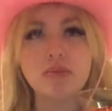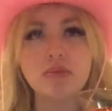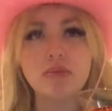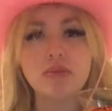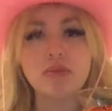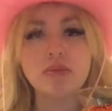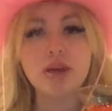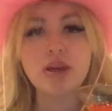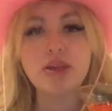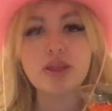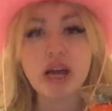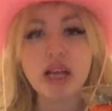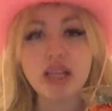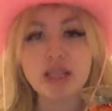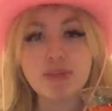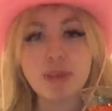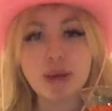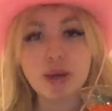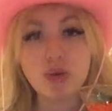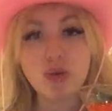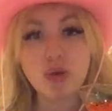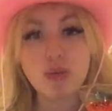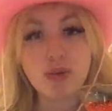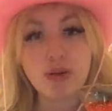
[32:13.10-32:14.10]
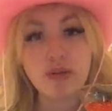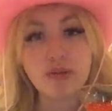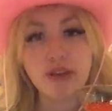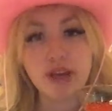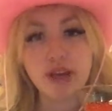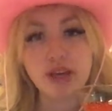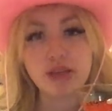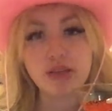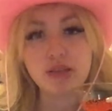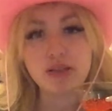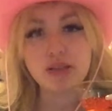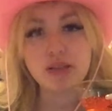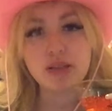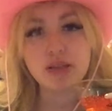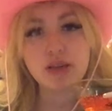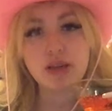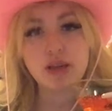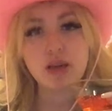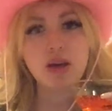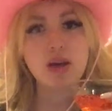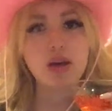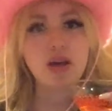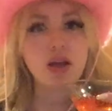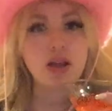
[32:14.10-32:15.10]
like that's my normal face.
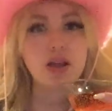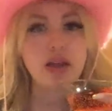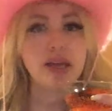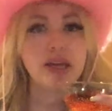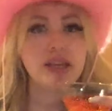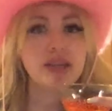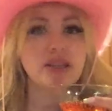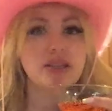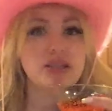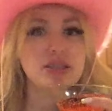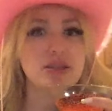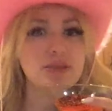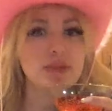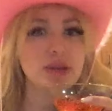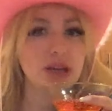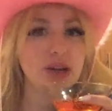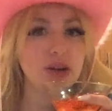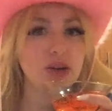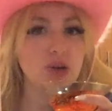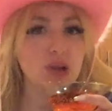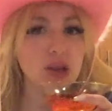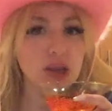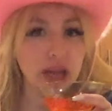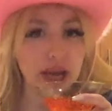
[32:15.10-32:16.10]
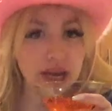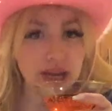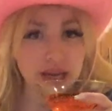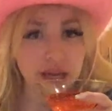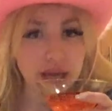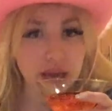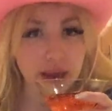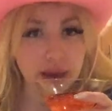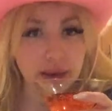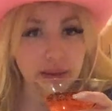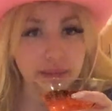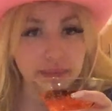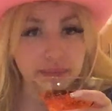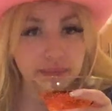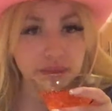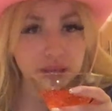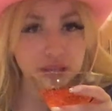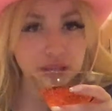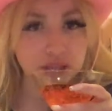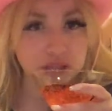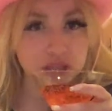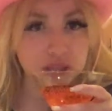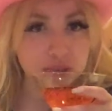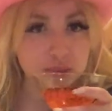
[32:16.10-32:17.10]
Like that doesn't mean I don't like him. It
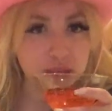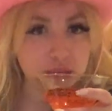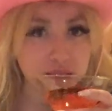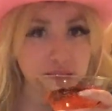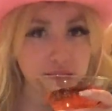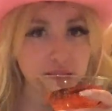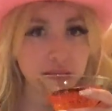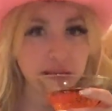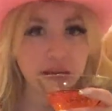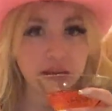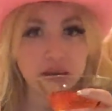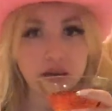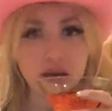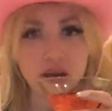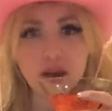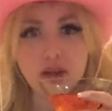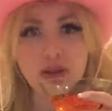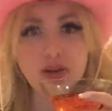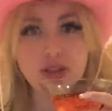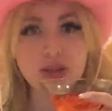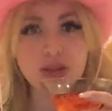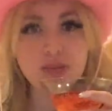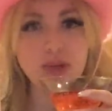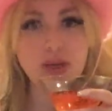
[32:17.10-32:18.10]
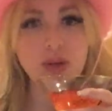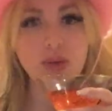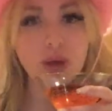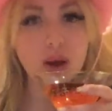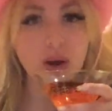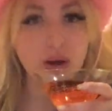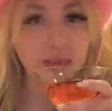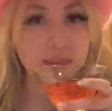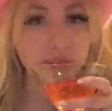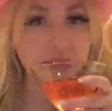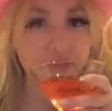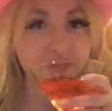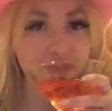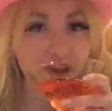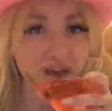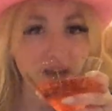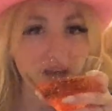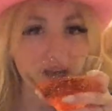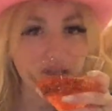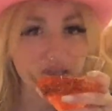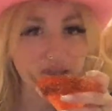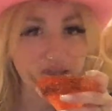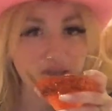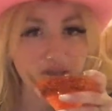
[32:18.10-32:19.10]
just means like there's something wrong with my
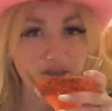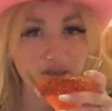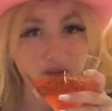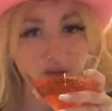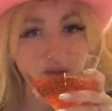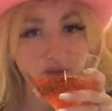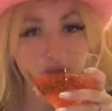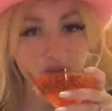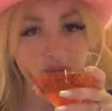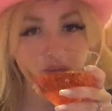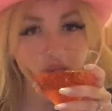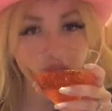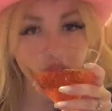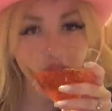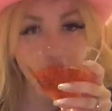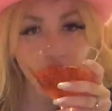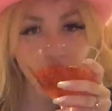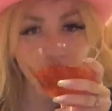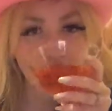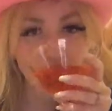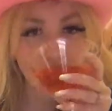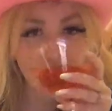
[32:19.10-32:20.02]
face, you know? So